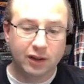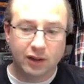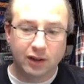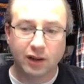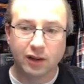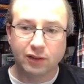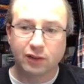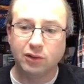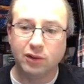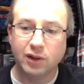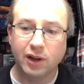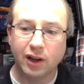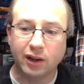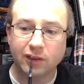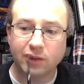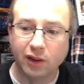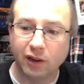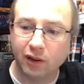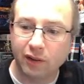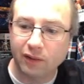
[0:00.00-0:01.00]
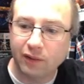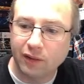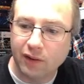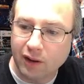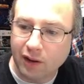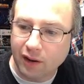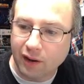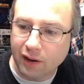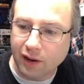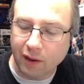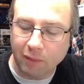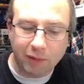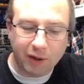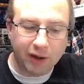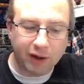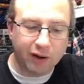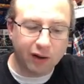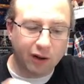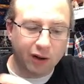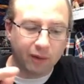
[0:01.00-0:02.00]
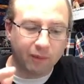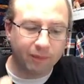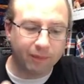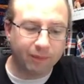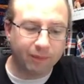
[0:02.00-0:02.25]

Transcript: Got two guys done. Not bad at all.